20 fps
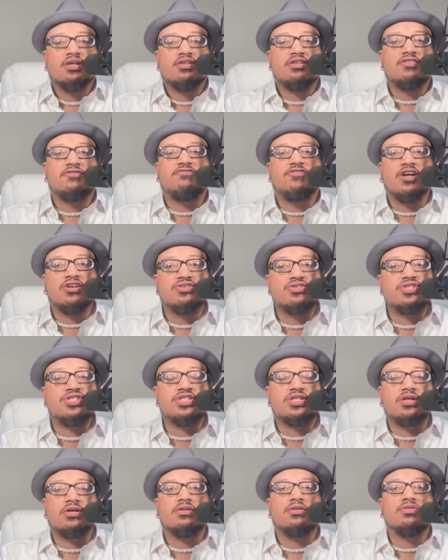The
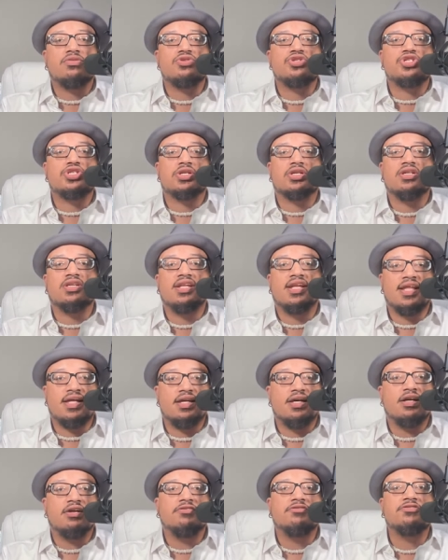first girl should have
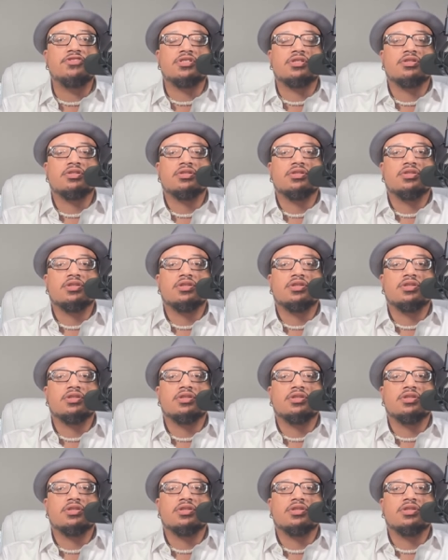left